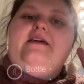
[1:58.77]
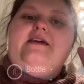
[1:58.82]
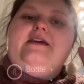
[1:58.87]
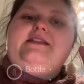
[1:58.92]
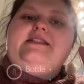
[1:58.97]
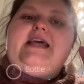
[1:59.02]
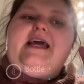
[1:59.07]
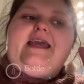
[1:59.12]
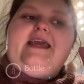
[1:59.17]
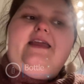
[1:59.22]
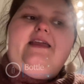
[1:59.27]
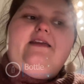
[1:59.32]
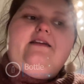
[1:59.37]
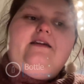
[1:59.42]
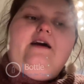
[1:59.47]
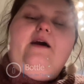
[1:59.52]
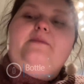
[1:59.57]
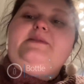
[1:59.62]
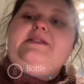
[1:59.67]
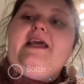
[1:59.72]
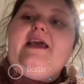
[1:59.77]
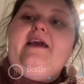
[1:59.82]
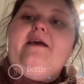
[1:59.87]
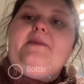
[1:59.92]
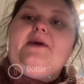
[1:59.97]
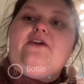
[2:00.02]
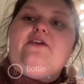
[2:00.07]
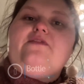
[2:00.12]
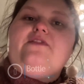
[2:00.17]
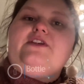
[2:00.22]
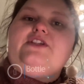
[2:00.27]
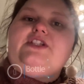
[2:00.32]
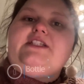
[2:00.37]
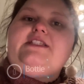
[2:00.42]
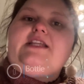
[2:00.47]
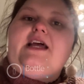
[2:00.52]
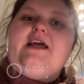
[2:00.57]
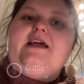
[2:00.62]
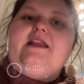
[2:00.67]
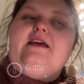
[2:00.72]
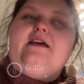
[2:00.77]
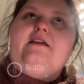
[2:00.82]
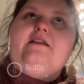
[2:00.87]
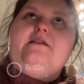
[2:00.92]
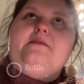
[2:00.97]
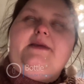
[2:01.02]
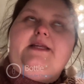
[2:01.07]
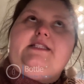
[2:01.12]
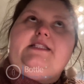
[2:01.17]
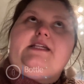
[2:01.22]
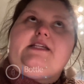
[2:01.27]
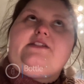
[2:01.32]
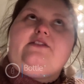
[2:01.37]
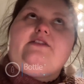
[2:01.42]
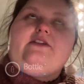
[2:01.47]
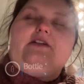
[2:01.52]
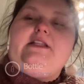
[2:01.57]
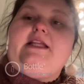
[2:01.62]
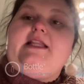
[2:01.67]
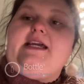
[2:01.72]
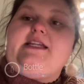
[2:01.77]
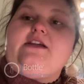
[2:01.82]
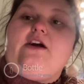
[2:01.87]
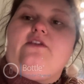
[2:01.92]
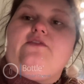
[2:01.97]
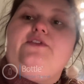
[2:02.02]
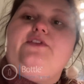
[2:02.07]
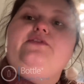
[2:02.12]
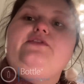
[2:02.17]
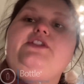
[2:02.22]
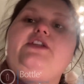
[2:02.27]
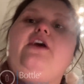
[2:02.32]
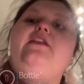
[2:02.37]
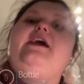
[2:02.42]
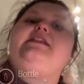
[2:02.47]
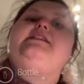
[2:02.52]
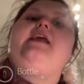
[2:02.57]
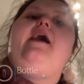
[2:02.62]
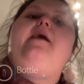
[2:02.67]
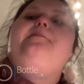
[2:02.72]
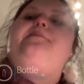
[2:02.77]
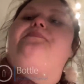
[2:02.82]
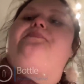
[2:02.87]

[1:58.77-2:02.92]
Second update, my girlfriend just said the meat sticks are literally like dog food. So that's that.